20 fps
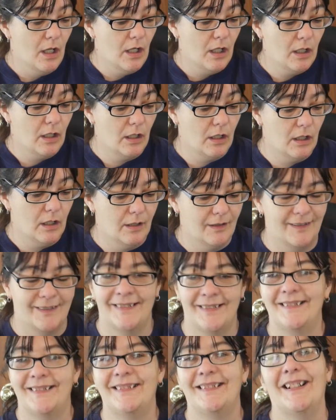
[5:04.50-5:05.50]
No,
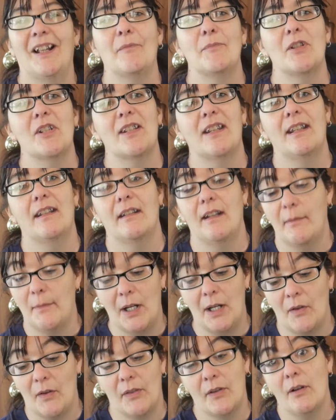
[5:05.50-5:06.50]
I'm just kidding. I'm
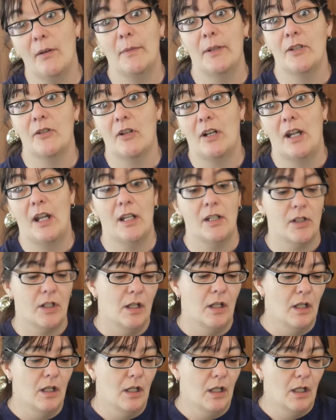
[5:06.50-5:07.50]
not going to throw them in the trash.
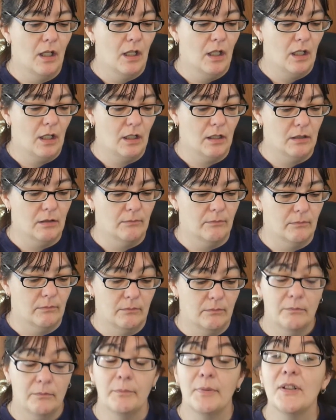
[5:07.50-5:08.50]

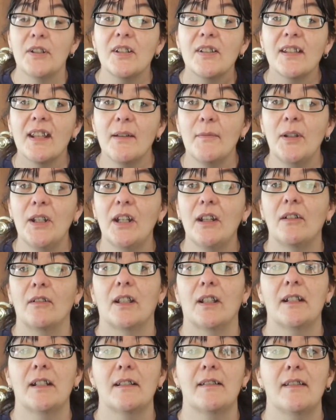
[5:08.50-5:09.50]
But just let me know.
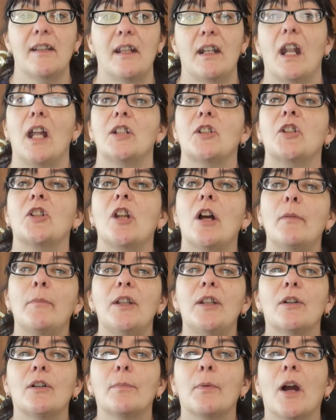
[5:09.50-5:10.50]
Like I said, show me
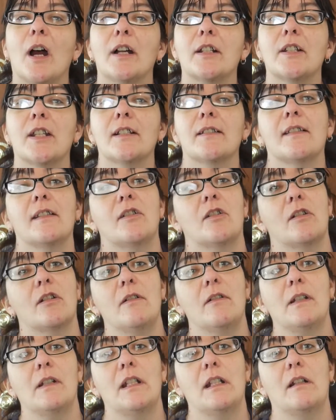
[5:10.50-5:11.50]
your projects that you're
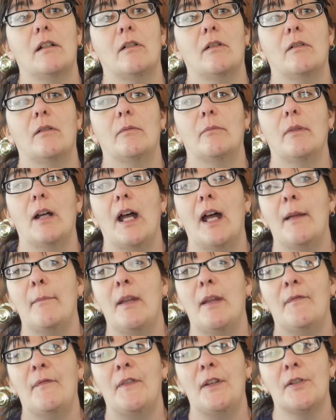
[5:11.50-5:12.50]
doing at home. I
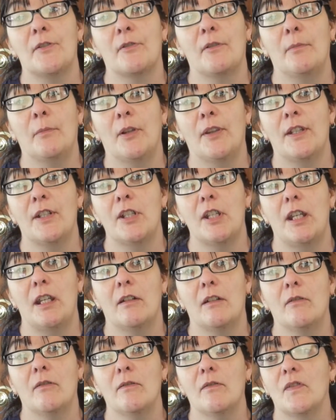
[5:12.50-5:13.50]
may feature them on the
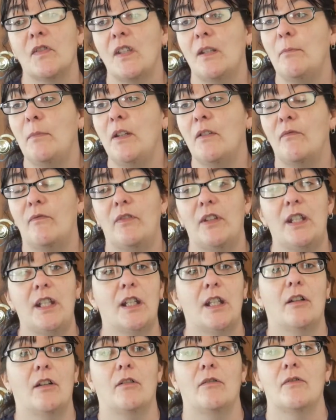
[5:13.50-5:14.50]
channel. Send me a
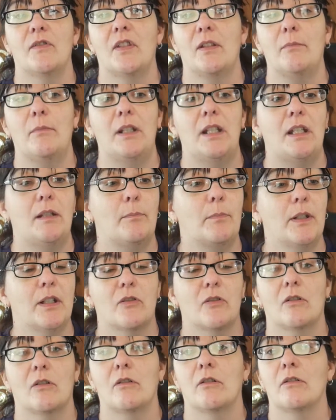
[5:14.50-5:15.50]
video. Send me
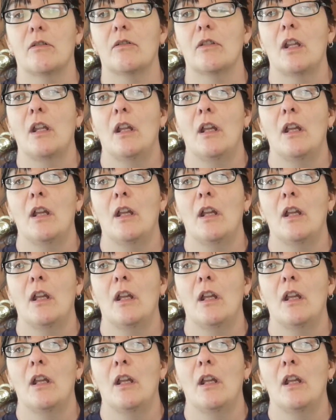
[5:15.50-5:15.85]
pictures.